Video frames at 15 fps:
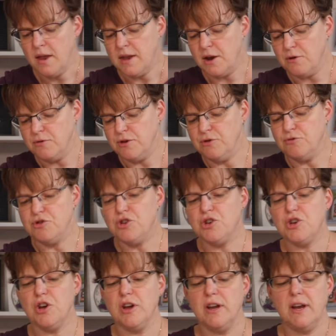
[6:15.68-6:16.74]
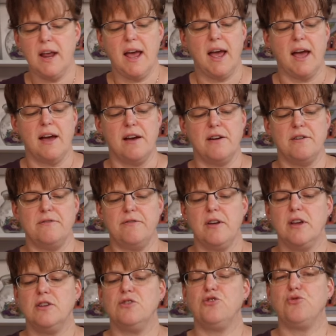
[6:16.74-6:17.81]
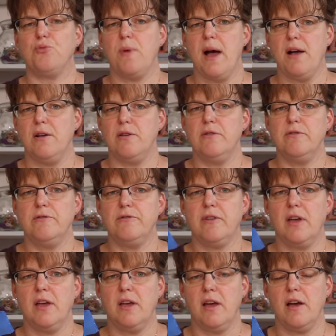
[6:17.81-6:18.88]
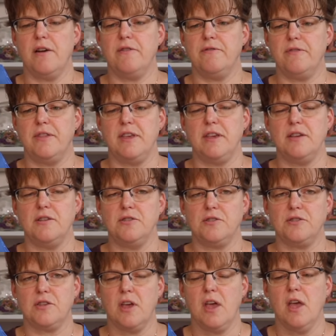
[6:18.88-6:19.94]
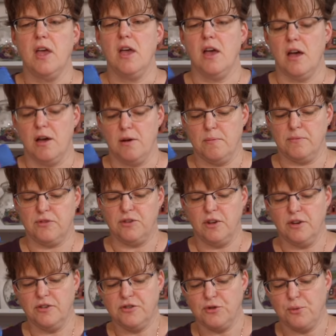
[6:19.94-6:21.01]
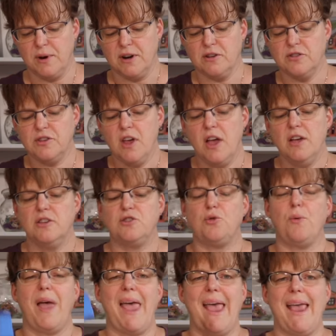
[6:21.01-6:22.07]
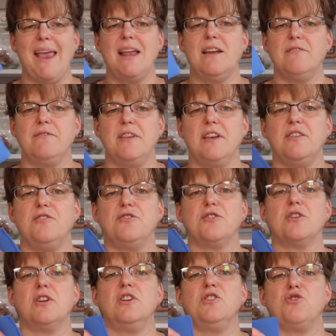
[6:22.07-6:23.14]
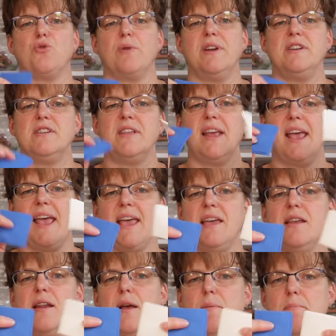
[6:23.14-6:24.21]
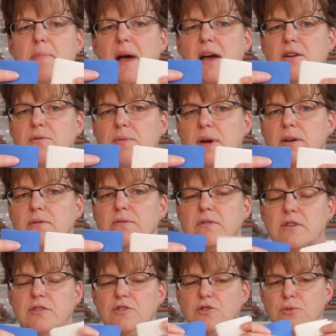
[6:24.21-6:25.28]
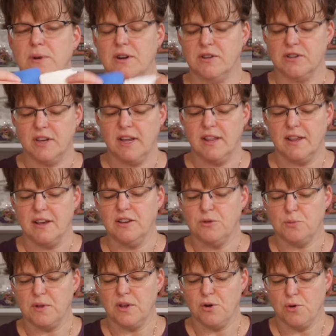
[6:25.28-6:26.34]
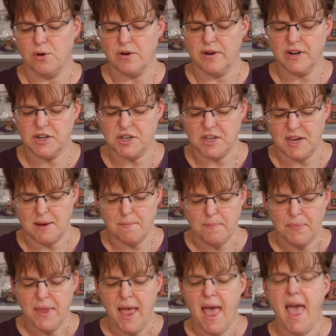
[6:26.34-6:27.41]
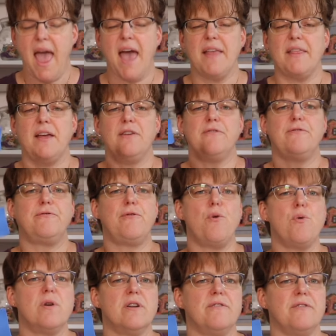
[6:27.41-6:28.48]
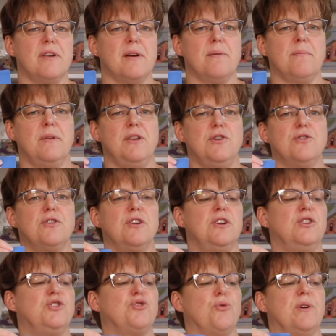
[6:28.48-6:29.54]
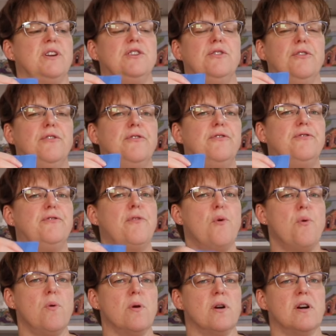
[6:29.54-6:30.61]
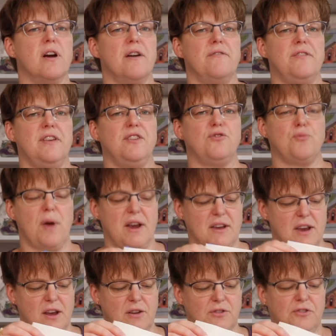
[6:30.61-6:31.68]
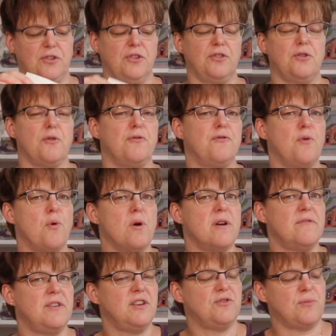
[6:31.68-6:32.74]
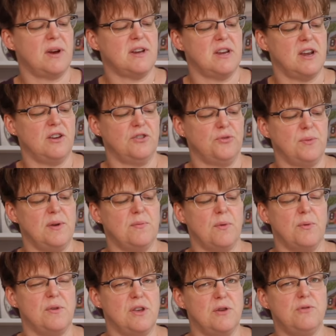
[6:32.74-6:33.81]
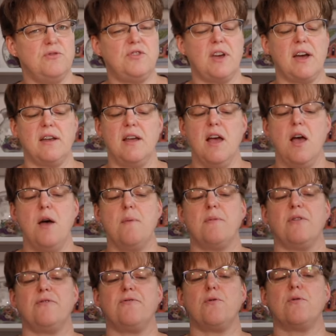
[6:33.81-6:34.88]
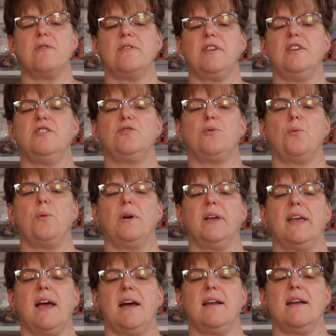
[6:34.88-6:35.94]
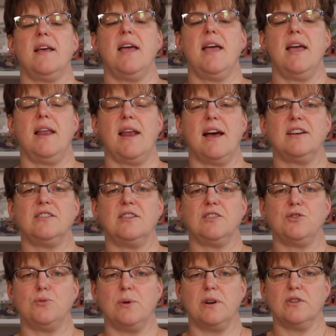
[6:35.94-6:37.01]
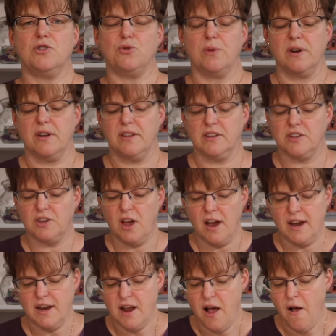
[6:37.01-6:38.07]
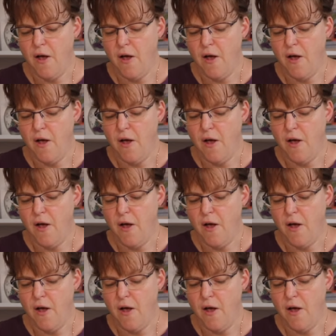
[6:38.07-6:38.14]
Now you should have 12 of these little squares. So 8 of these you're going to join to the 8 background squares like this with a quarter inch seam, and then 4 of them you're going to join to 4 of these rectangles. So 4 of these rectangles we won't use yet, but 4 of these will get an accent square joined on the side.